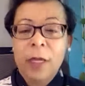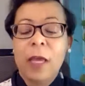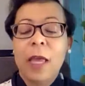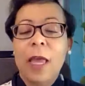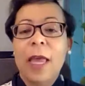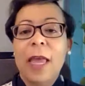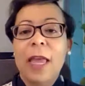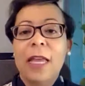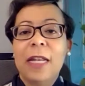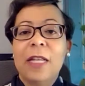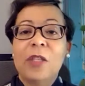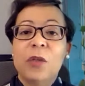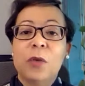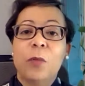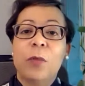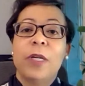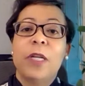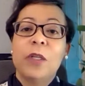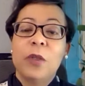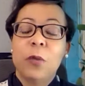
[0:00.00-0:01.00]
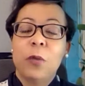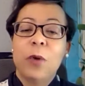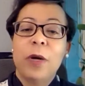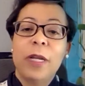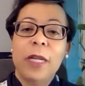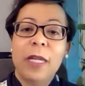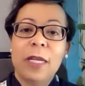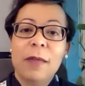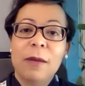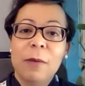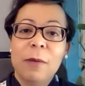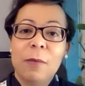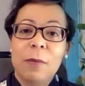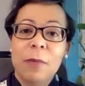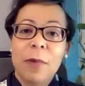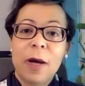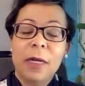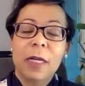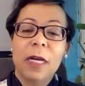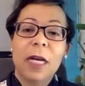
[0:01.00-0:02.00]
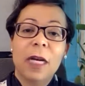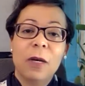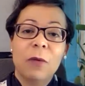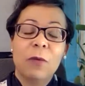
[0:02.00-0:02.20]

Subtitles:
And in 2020, Monica